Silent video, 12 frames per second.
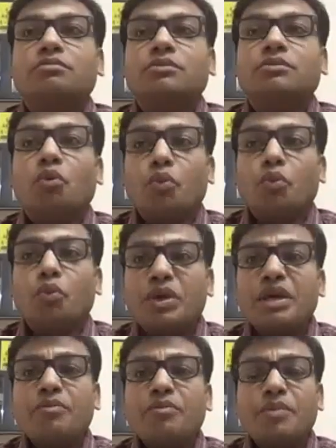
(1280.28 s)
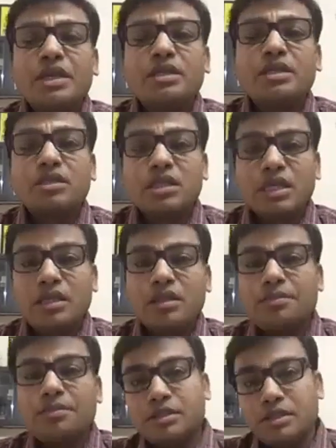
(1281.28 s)
we have been seeing the
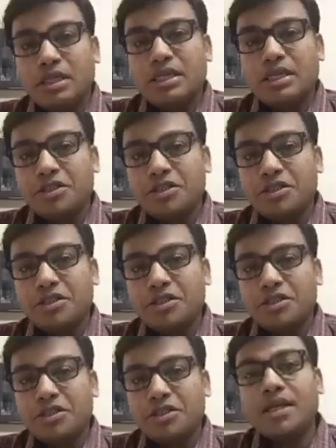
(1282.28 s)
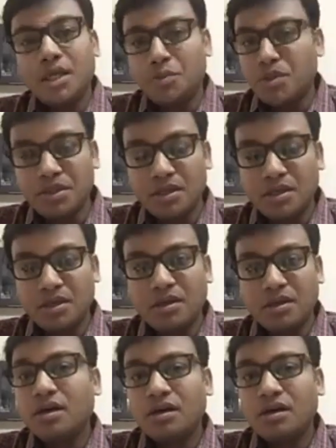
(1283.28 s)
personalization content maybe
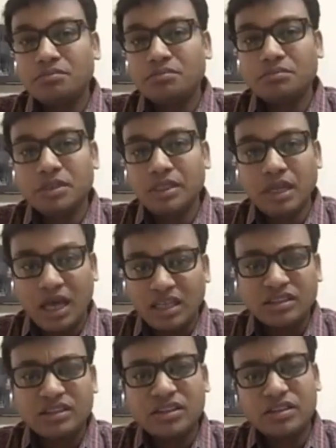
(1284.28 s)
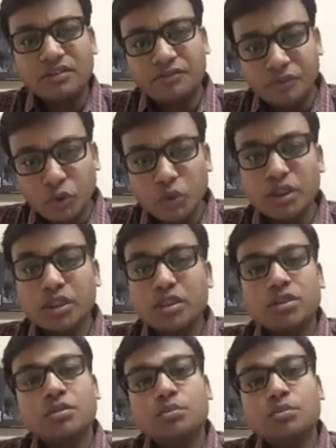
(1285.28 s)
in last few
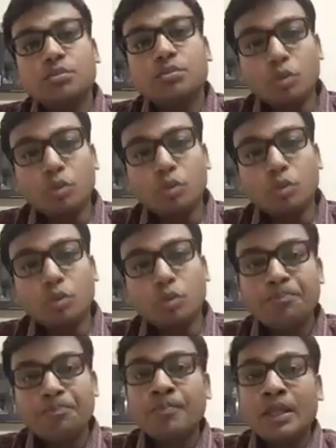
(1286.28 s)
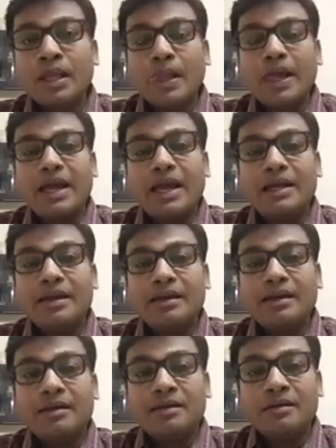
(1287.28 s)
years more and more, and
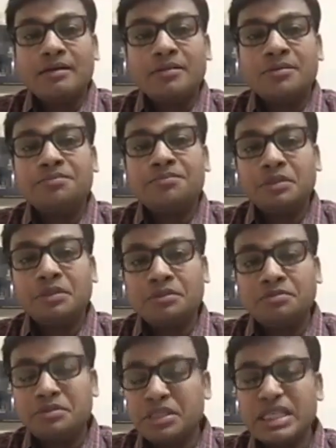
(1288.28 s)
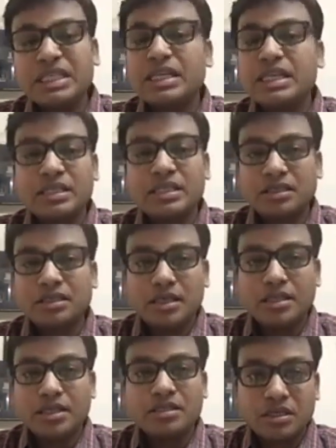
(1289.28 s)
these days
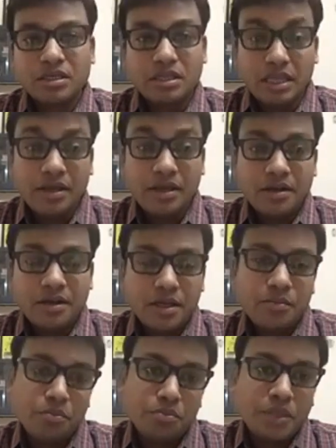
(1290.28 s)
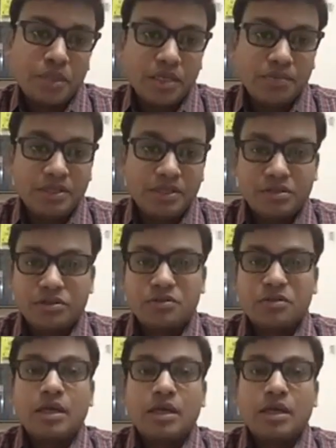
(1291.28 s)
it's there in many places.